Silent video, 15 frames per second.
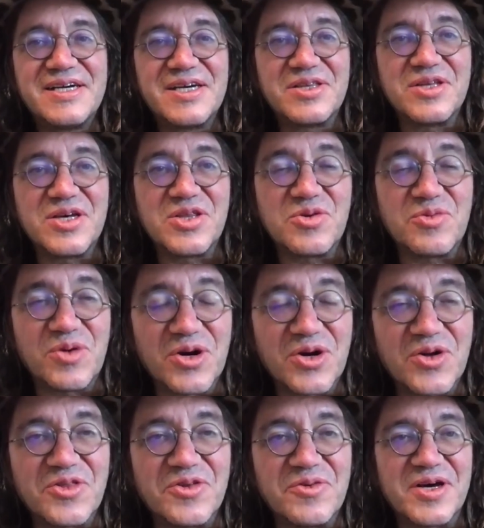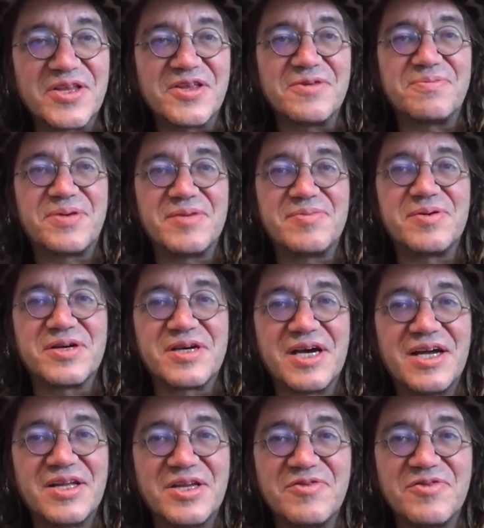in, in the world the way that people
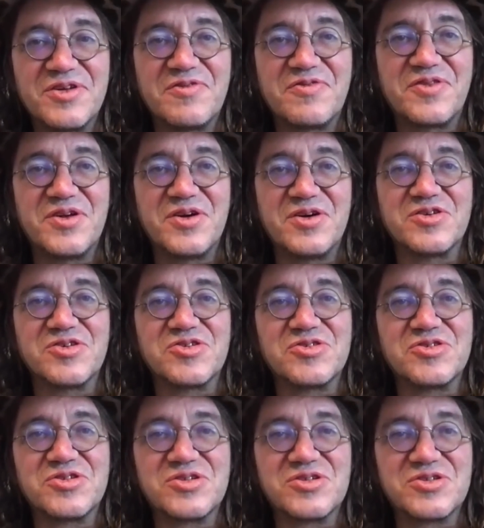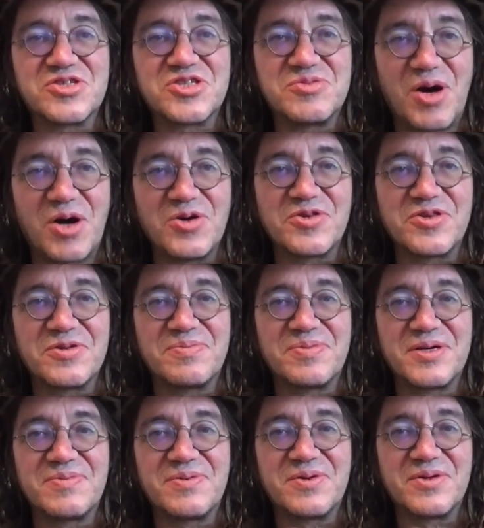can, even if they're smarter than
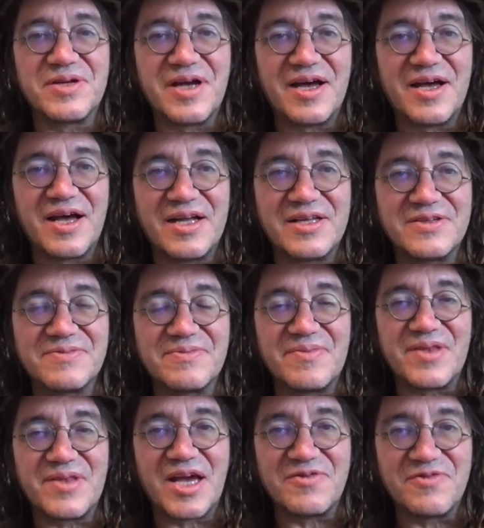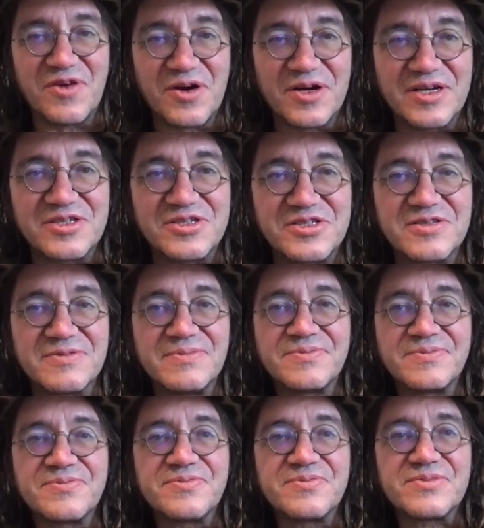people at, at various
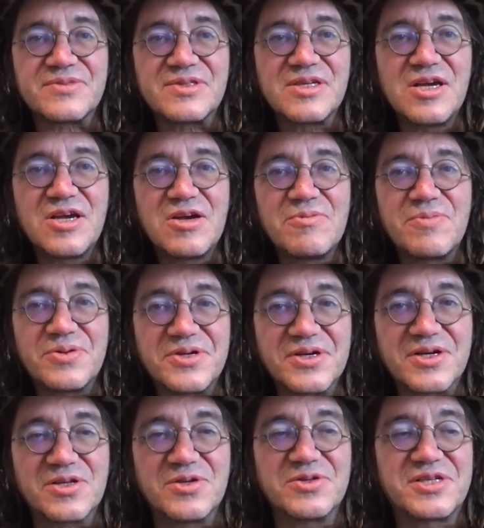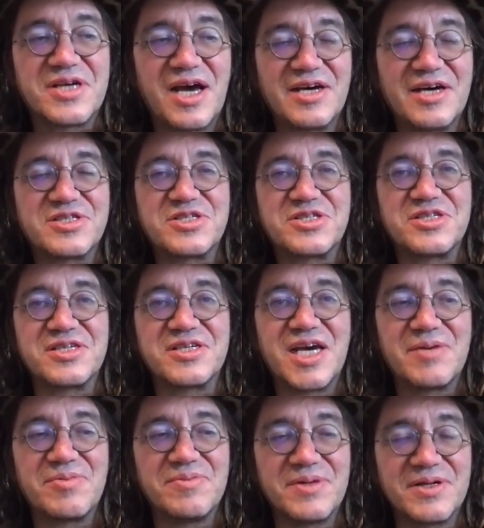particular tasks and
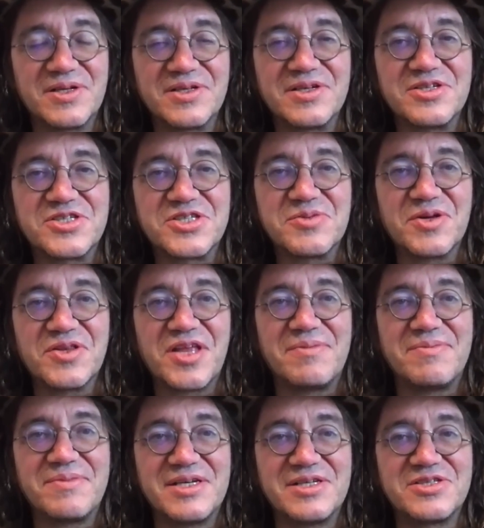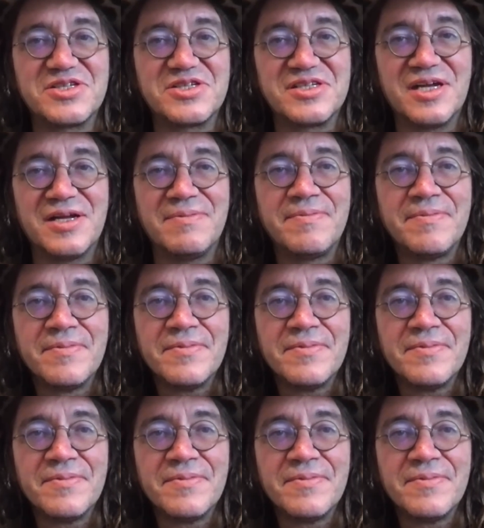capabilities. So, what that means is that